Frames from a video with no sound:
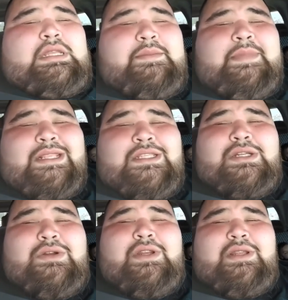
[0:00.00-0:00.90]
Get back to
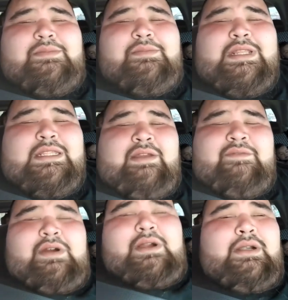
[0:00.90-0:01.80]
the crib. Not that
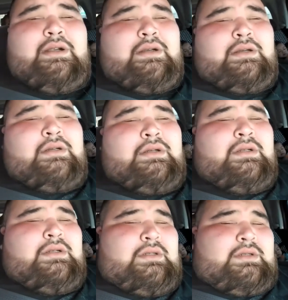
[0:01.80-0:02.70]
far,
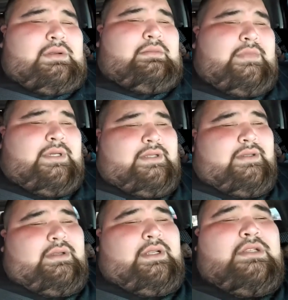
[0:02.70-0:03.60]

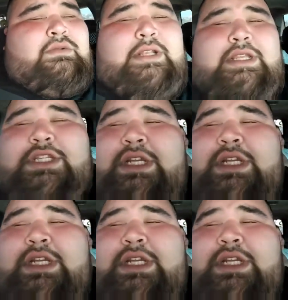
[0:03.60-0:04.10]
but it is what it is.